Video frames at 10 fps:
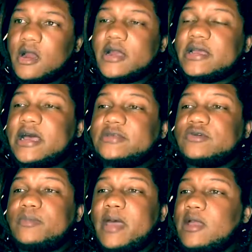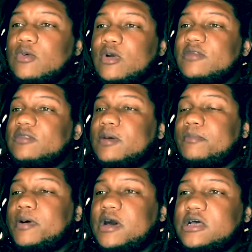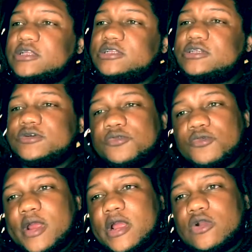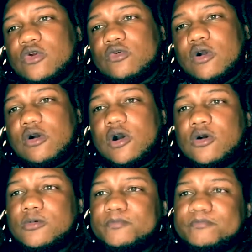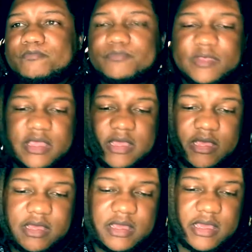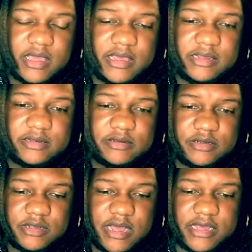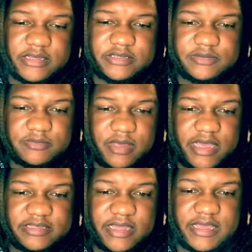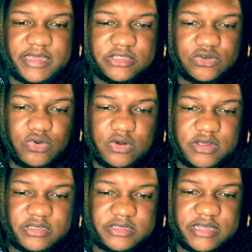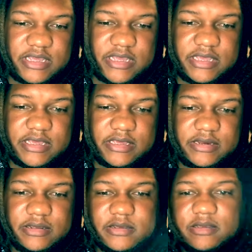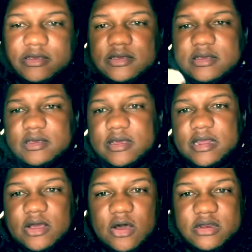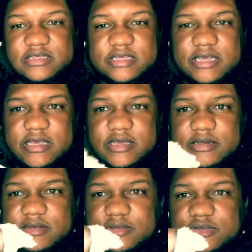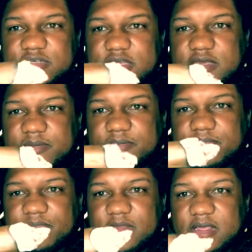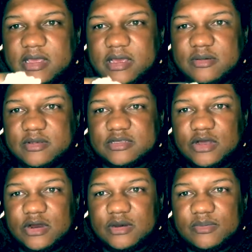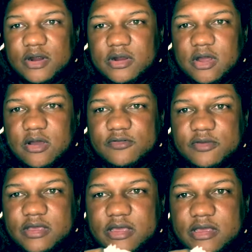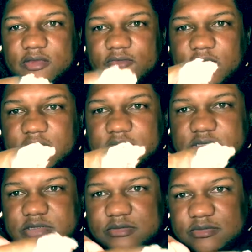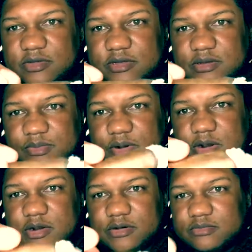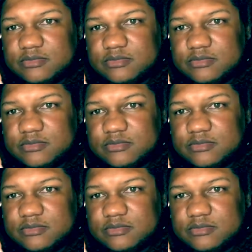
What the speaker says: Alright, guys, we're back with the Punch Rare Corojo, and guys, as I get towards the end, and I call this the end, you see it started to burn off again as far as burn.